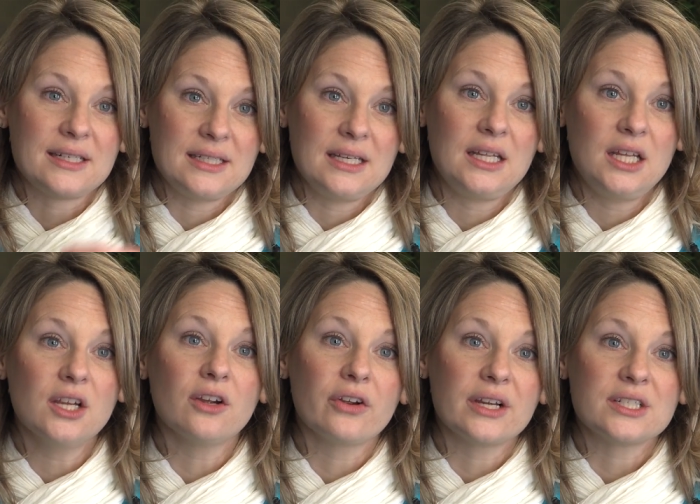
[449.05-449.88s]
in
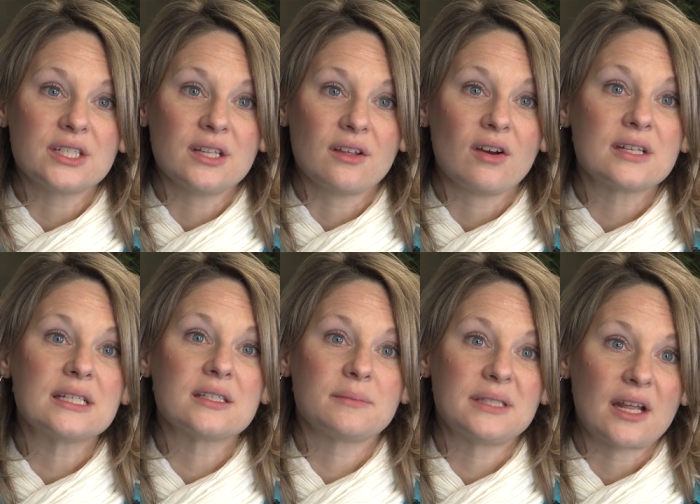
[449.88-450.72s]
here into the
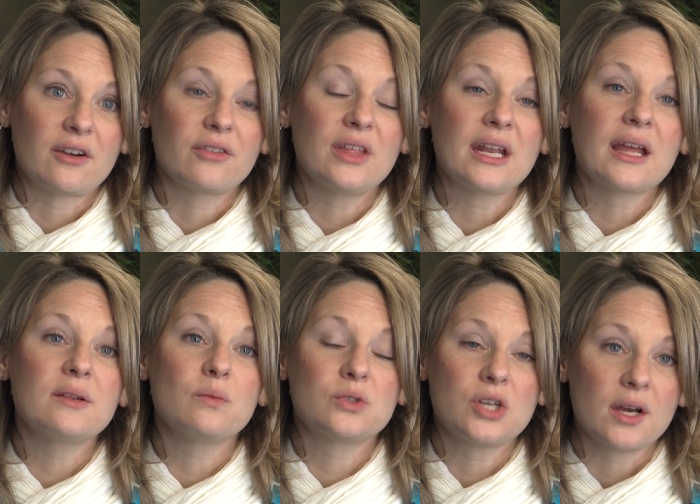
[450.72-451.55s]
Autism Center, then
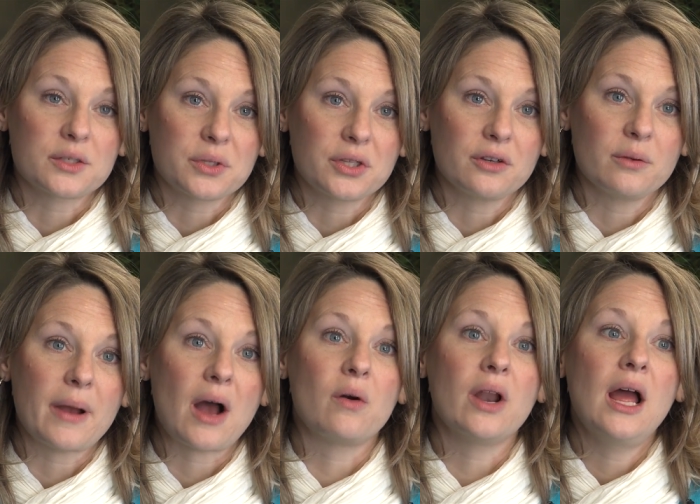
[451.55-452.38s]
I talked with her
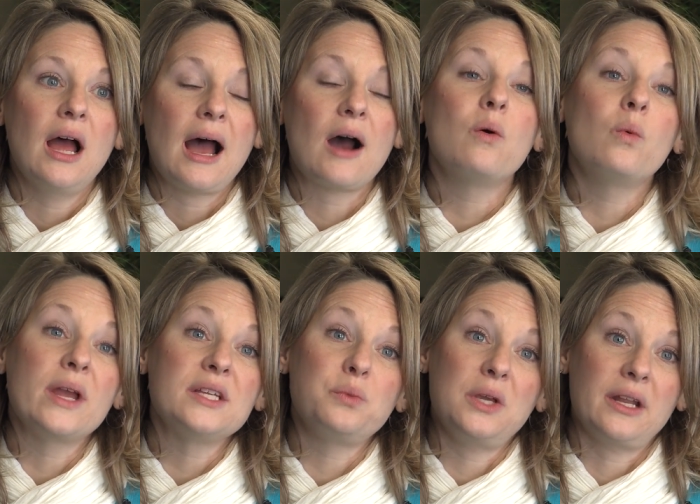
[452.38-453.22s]
about how
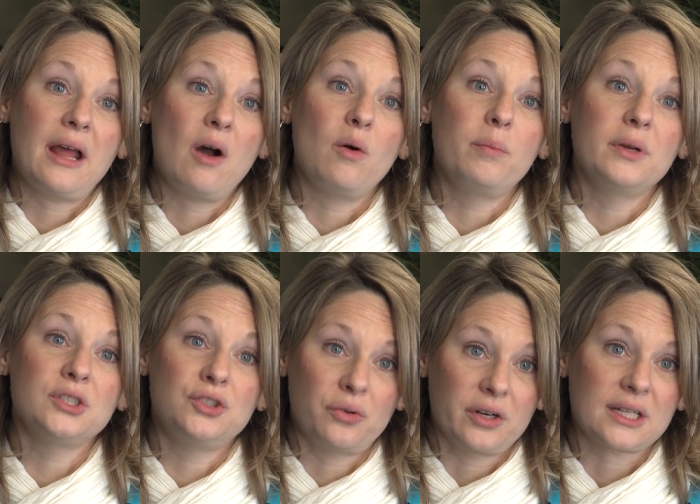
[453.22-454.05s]
ways we could help
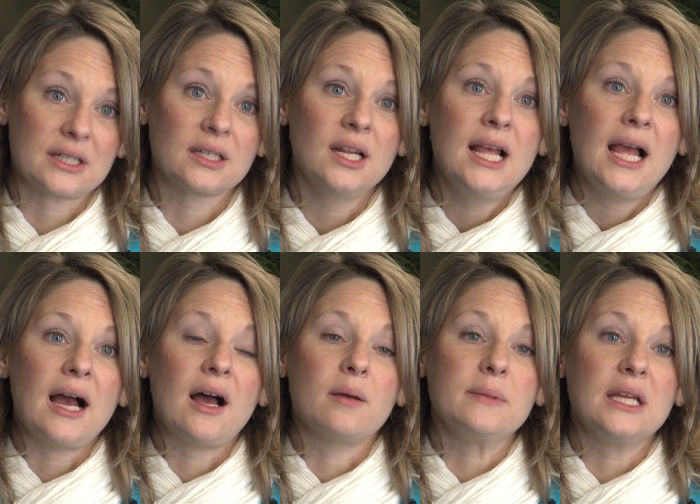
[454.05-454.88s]
Jordan,
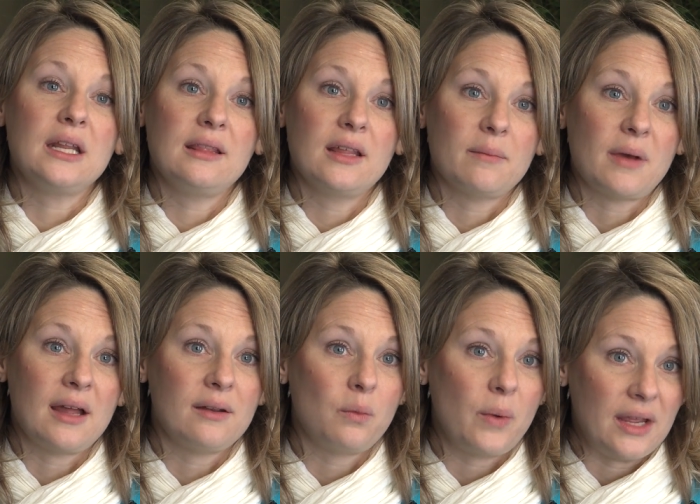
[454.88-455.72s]
um, getting them
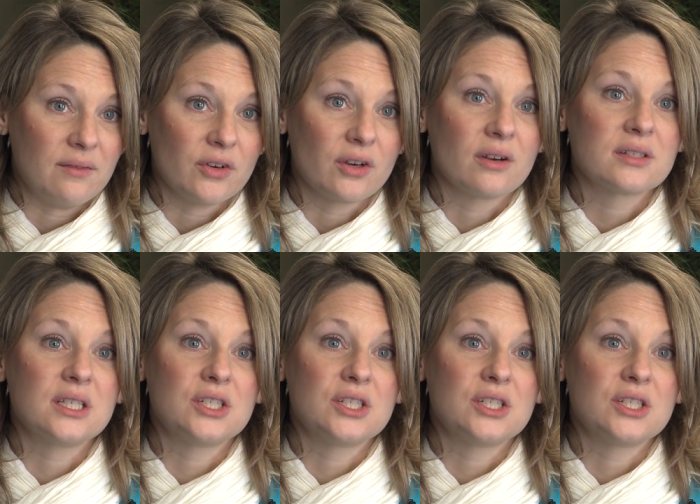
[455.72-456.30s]
on a waiver